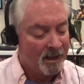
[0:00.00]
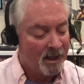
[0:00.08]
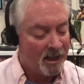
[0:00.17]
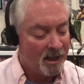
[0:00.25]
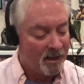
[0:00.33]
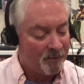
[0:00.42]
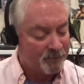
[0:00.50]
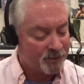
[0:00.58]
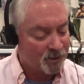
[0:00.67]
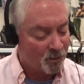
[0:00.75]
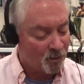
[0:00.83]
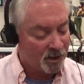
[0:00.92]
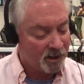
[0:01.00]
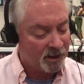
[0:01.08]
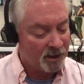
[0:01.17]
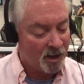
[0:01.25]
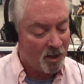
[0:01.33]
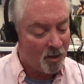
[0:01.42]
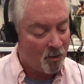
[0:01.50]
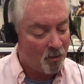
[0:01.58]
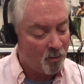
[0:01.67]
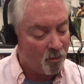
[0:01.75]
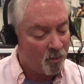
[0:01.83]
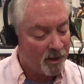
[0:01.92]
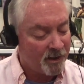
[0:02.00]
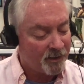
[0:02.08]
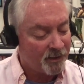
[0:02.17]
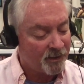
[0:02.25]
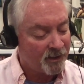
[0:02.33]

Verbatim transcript: Um, so we're going to go with